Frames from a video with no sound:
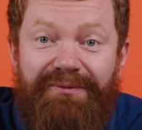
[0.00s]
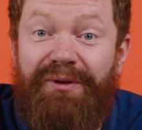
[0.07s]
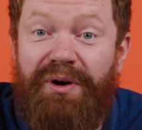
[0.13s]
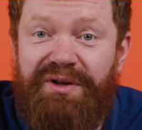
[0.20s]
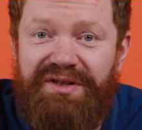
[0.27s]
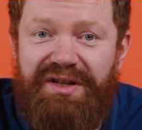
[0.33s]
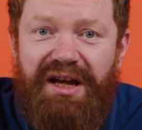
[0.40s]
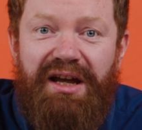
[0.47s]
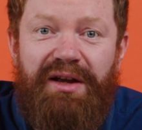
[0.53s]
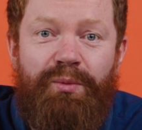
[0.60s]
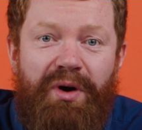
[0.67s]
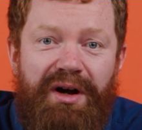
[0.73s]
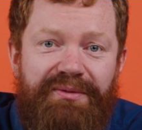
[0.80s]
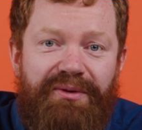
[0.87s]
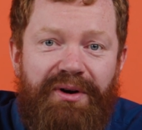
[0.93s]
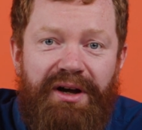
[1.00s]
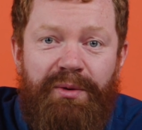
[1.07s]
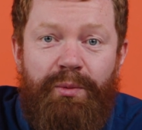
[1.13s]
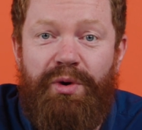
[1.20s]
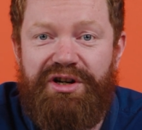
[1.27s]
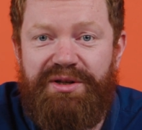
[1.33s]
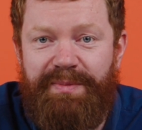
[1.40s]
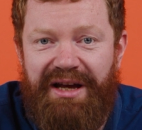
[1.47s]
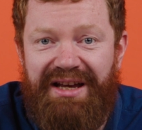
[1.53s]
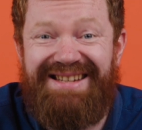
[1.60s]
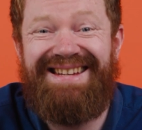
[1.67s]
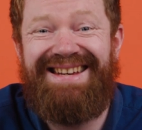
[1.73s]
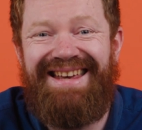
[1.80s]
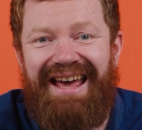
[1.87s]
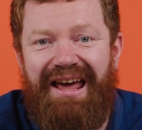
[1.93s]
First aid, Wi-Fi,
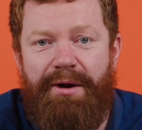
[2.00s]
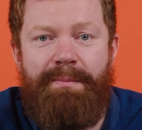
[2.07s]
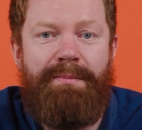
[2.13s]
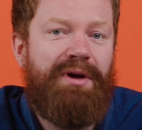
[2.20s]
workspace, get them.